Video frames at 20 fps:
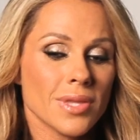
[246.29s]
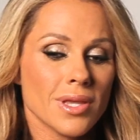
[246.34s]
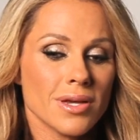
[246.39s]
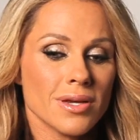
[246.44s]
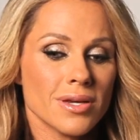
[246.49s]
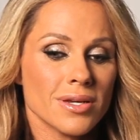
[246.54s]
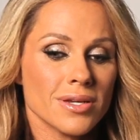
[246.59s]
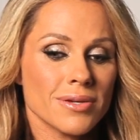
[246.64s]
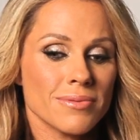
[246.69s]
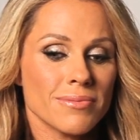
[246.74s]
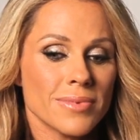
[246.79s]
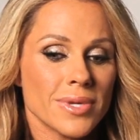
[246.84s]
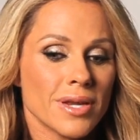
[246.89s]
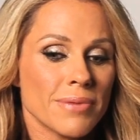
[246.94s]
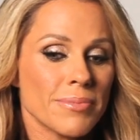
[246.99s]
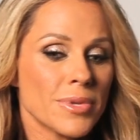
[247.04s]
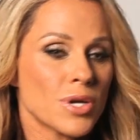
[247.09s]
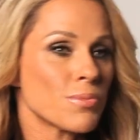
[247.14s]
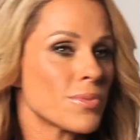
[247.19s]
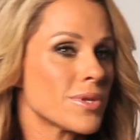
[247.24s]
um, and
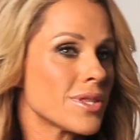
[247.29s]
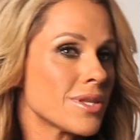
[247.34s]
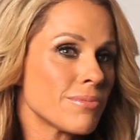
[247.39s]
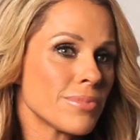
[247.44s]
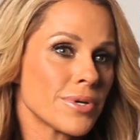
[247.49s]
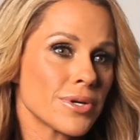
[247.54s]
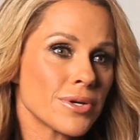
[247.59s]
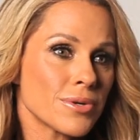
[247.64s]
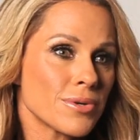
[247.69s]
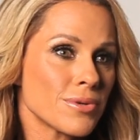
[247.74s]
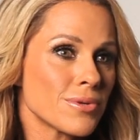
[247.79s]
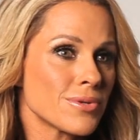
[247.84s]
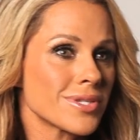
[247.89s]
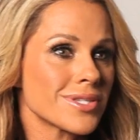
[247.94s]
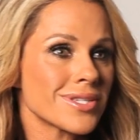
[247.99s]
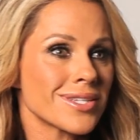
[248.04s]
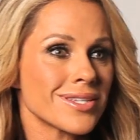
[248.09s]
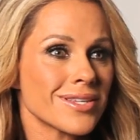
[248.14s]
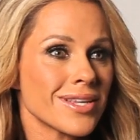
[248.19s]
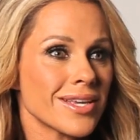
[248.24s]
I'm helping them
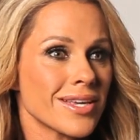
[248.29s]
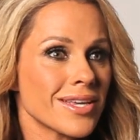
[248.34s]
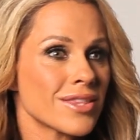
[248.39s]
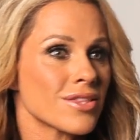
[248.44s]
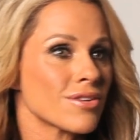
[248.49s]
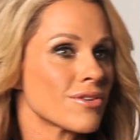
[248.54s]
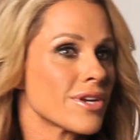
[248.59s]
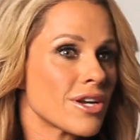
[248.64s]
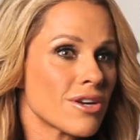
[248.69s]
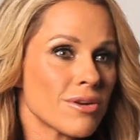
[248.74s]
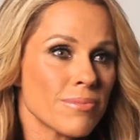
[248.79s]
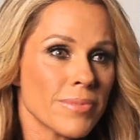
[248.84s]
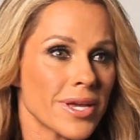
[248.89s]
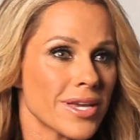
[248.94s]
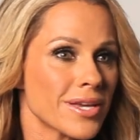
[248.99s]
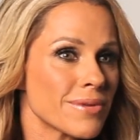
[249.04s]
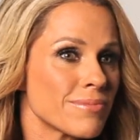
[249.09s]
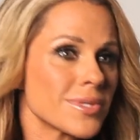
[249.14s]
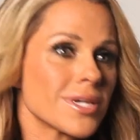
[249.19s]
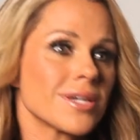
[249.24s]
pose, and they get their hair and
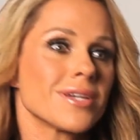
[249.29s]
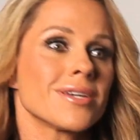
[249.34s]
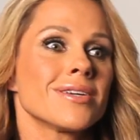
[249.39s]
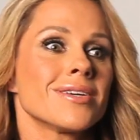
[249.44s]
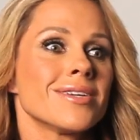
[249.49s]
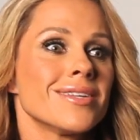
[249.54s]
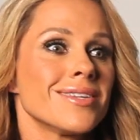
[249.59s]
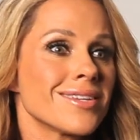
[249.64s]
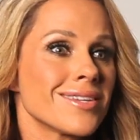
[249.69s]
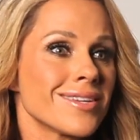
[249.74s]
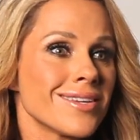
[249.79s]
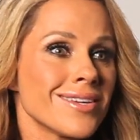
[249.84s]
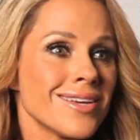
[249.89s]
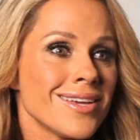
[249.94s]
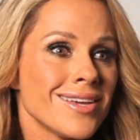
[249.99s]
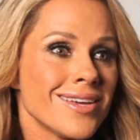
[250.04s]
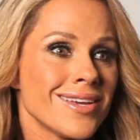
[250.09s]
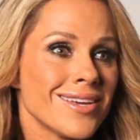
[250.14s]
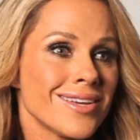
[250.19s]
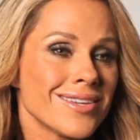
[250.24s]
makeup done, and
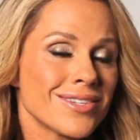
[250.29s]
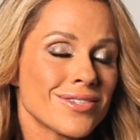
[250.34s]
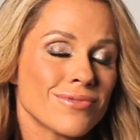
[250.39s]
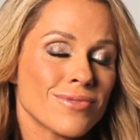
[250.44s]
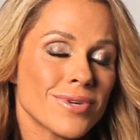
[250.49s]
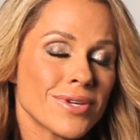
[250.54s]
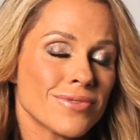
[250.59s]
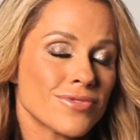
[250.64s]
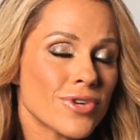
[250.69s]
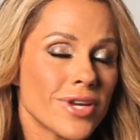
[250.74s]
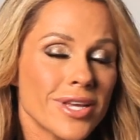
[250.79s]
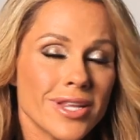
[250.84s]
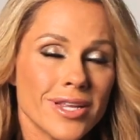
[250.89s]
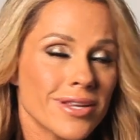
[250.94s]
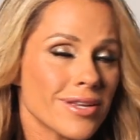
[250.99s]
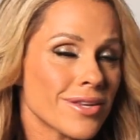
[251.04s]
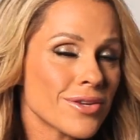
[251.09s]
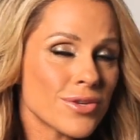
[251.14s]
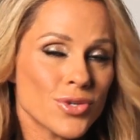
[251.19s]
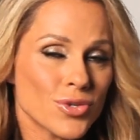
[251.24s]
their training
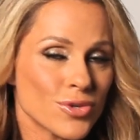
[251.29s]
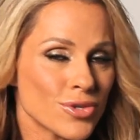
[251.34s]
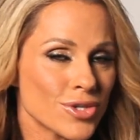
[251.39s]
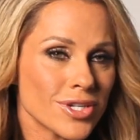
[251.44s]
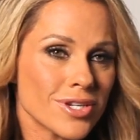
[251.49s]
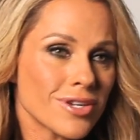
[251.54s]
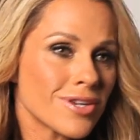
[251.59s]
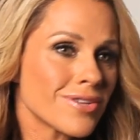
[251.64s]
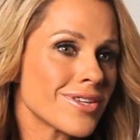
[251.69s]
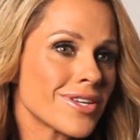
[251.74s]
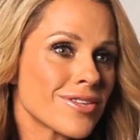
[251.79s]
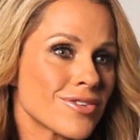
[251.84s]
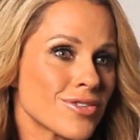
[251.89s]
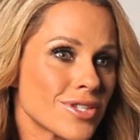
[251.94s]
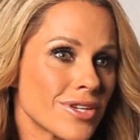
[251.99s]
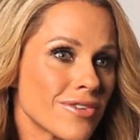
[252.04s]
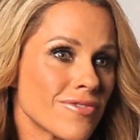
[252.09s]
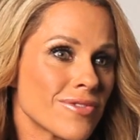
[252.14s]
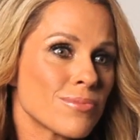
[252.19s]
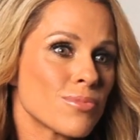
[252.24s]
and nutrition, all the other
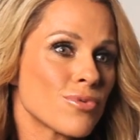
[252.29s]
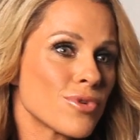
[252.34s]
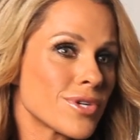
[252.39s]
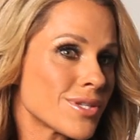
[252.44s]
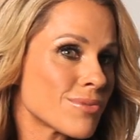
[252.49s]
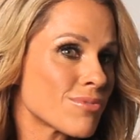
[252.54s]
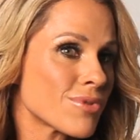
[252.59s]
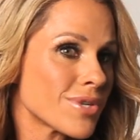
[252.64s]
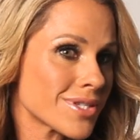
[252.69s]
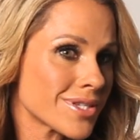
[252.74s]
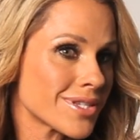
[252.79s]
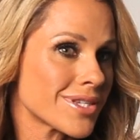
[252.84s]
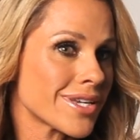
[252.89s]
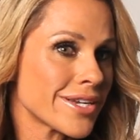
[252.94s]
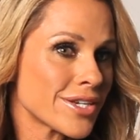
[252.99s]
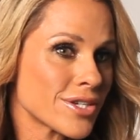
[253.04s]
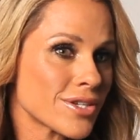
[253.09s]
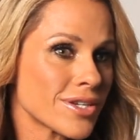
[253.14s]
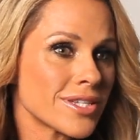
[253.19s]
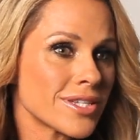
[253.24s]
stuff, and poison presentation.